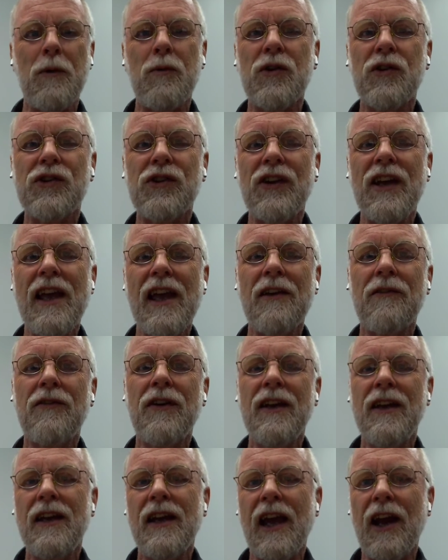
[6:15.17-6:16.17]
We also have
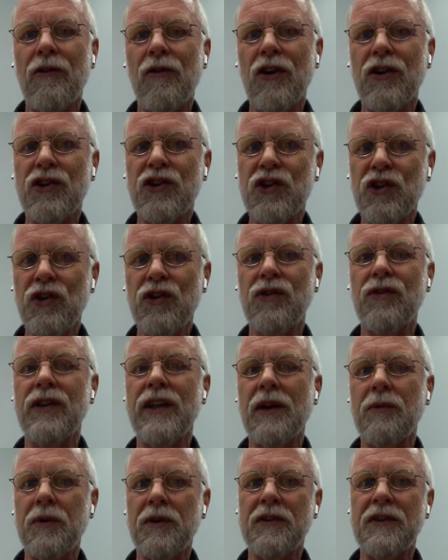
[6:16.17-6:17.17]
our own
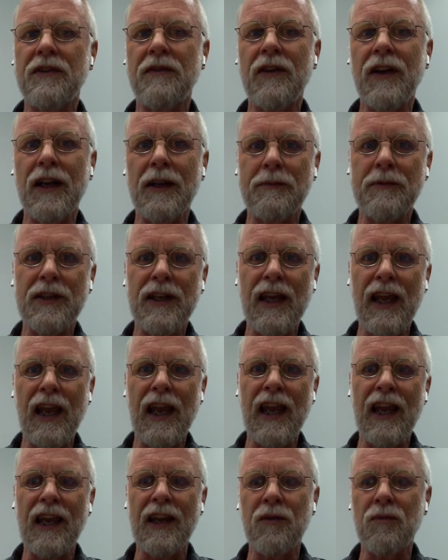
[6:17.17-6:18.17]
journal that we've developed,
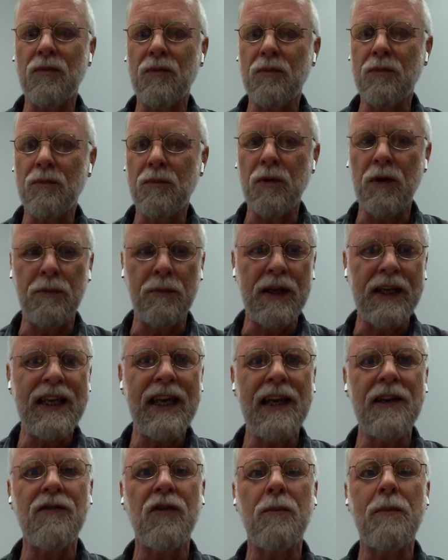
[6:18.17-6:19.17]
and we'd be
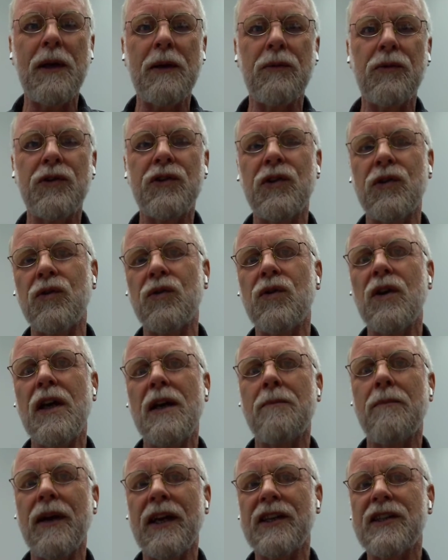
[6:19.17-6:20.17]
keen for people to
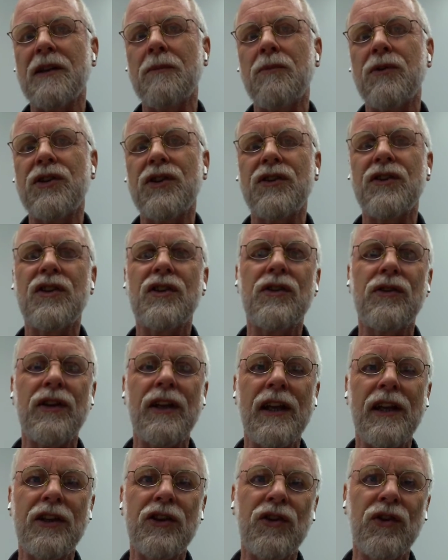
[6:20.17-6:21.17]
make submissions to
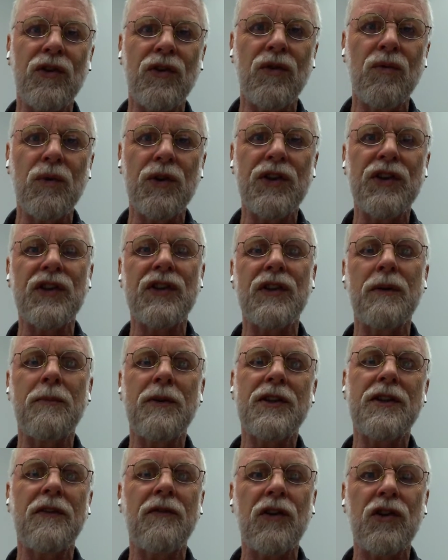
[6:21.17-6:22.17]
that journal, which is the
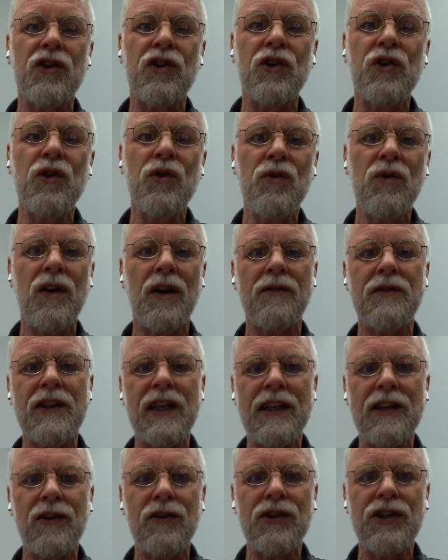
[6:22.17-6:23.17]
Pacific Journal of
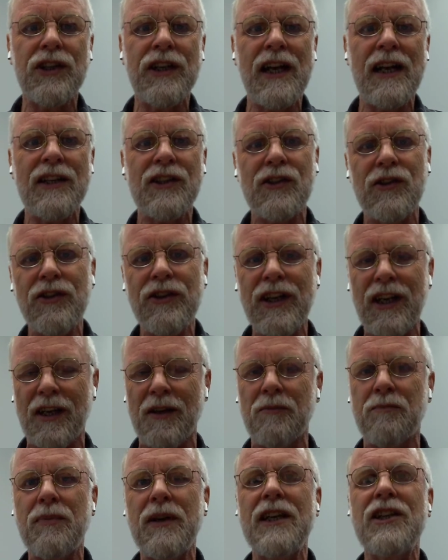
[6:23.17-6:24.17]
Technology Enhanced
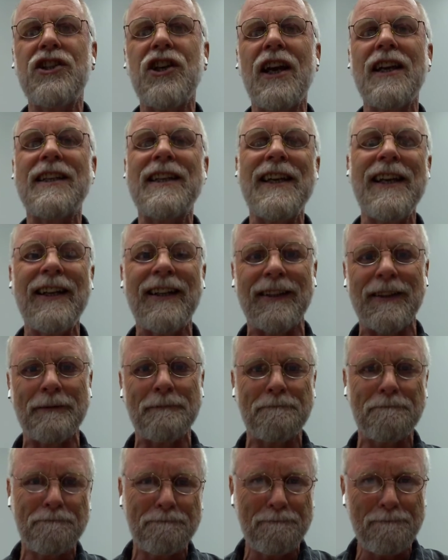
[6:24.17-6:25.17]
Learning, PJTEL.